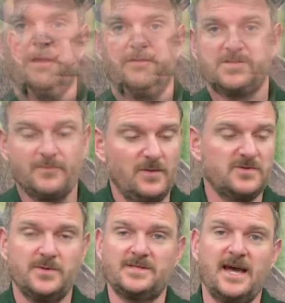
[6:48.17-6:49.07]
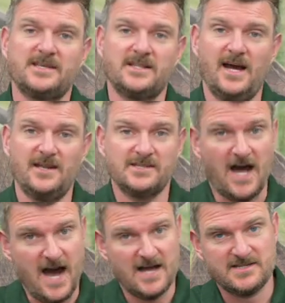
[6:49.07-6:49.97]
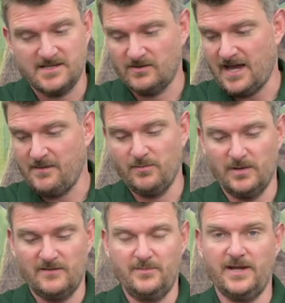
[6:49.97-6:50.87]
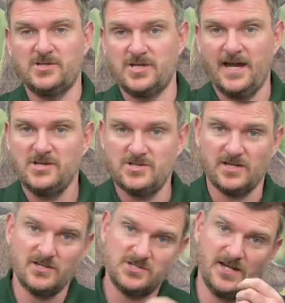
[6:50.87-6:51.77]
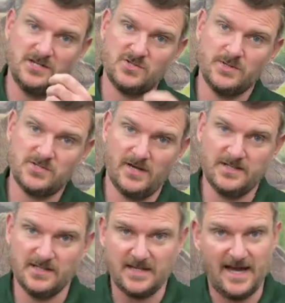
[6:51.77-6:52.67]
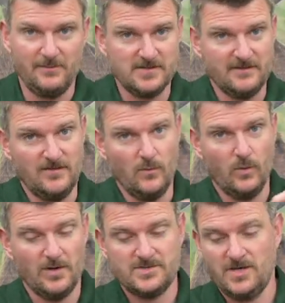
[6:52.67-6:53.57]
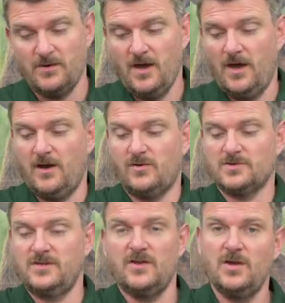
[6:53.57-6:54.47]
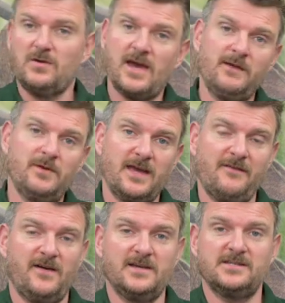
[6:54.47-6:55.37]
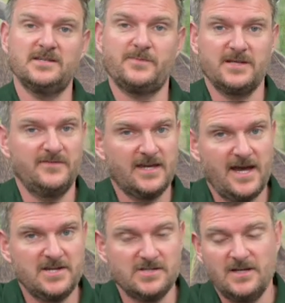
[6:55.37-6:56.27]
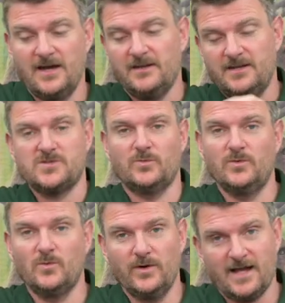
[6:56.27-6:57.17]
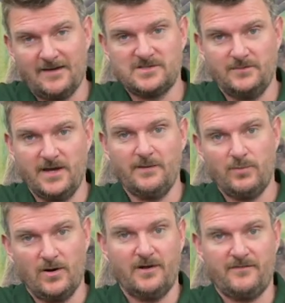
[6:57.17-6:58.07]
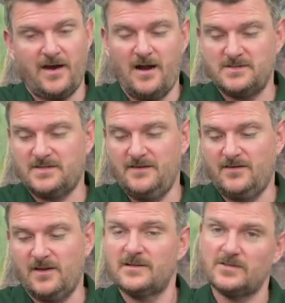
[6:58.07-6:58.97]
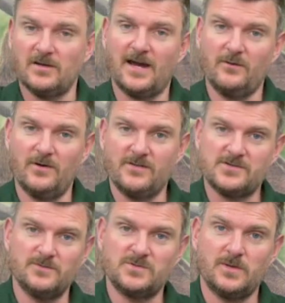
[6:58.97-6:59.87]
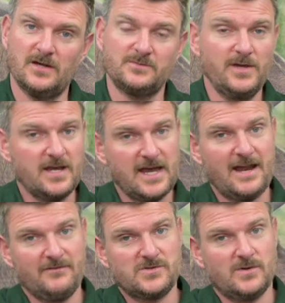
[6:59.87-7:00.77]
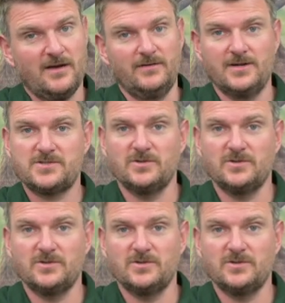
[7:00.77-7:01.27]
The smooth twist X liners are still capable of being changed. You can change twist rates and calibers if you want to. And of course, in the UK being FAC specification, this one will have to be put on a firearm certificate. It's not like one of the sub 12s, but you can have this rifle in a